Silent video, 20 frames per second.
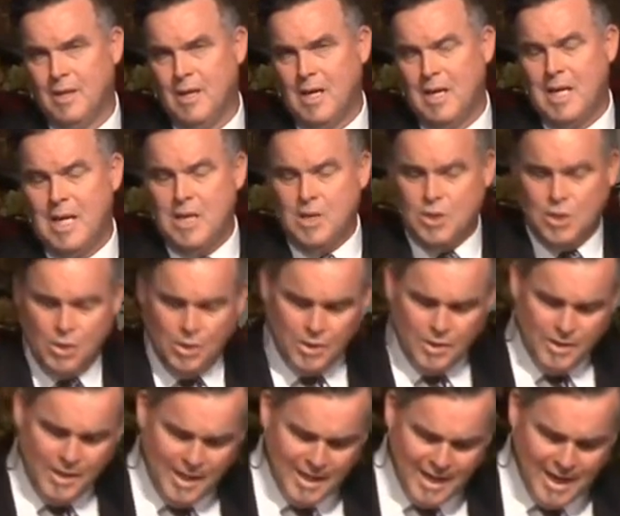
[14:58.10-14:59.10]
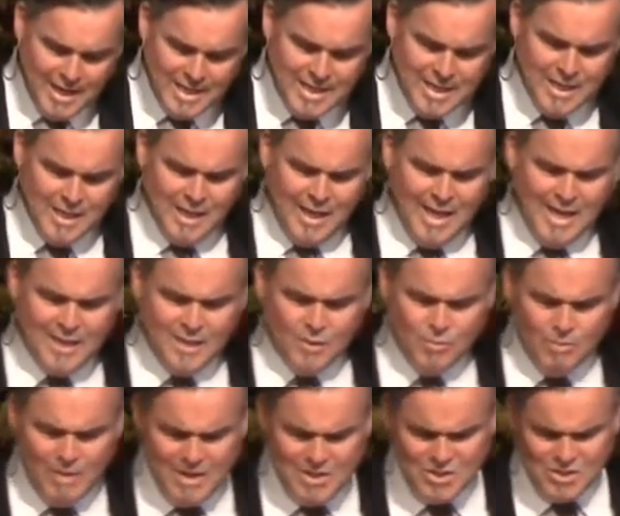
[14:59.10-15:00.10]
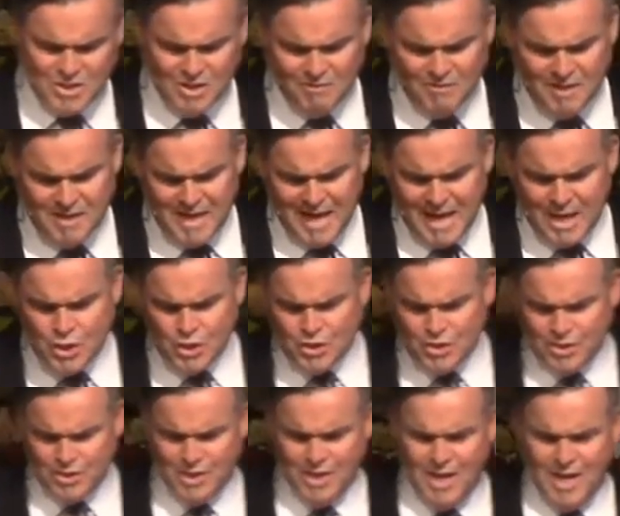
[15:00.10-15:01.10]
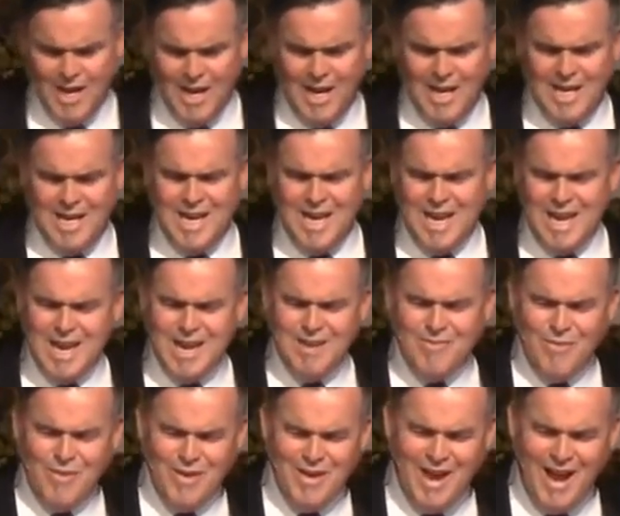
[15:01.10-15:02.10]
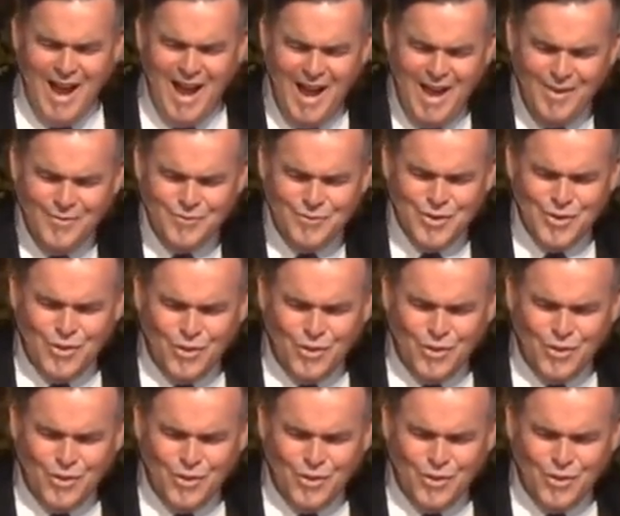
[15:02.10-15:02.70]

And he took that idea like the rest of the nation, even after